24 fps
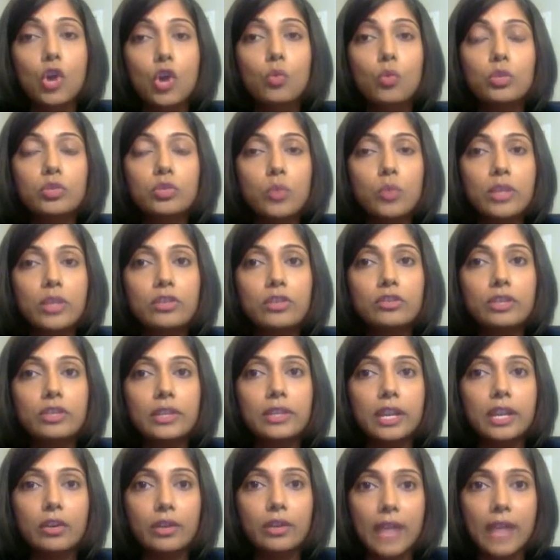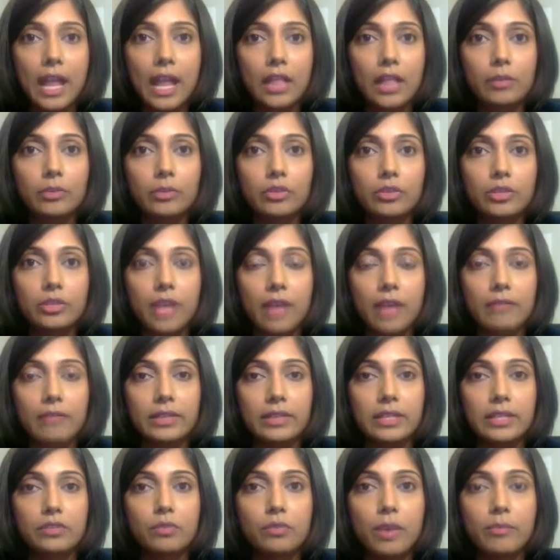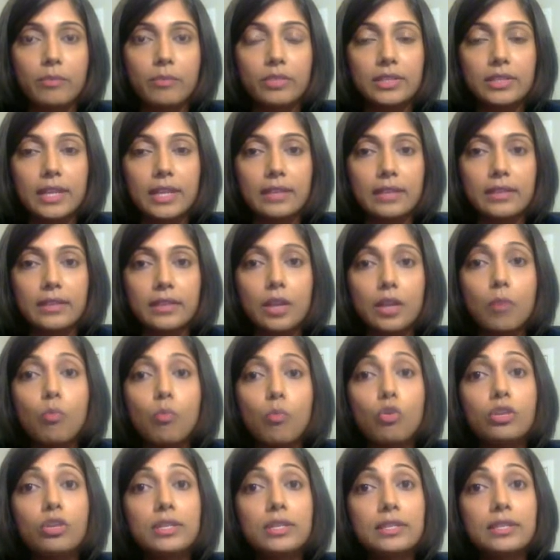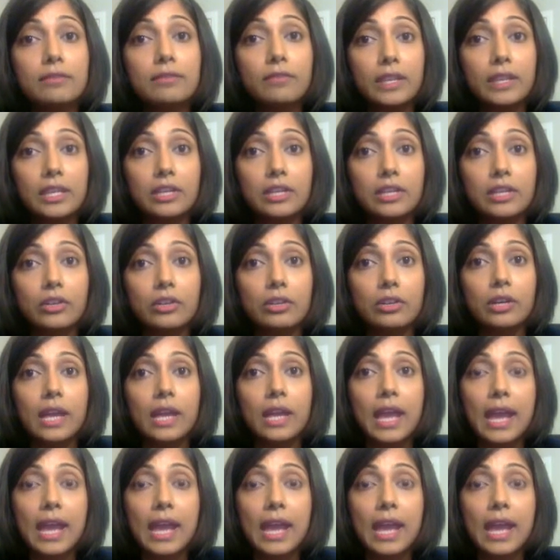was whether the narrow caliber esophagus represented a more severe